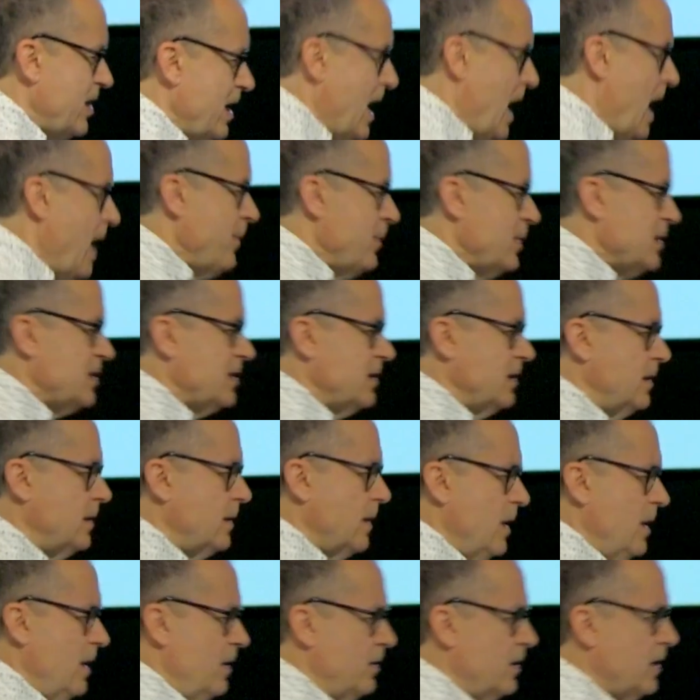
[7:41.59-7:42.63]
the opposite.
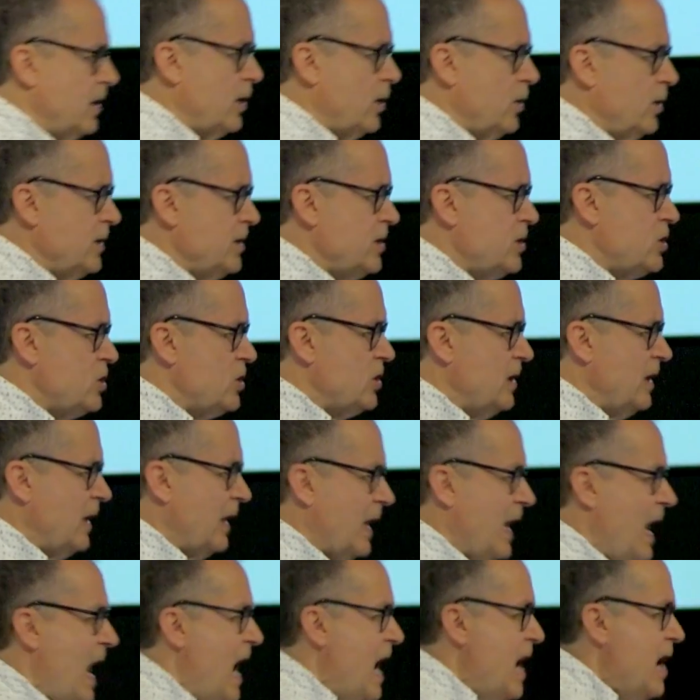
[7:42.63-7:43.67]
The Christian
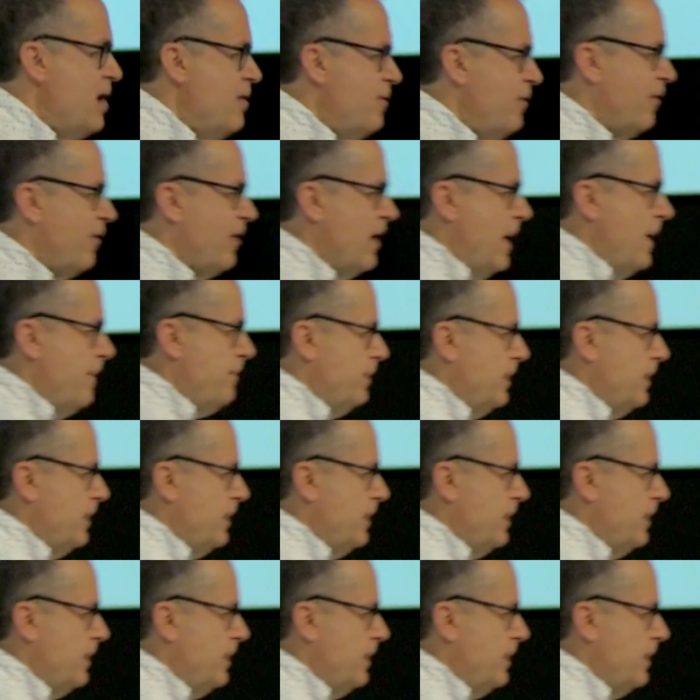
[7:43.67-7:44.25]
life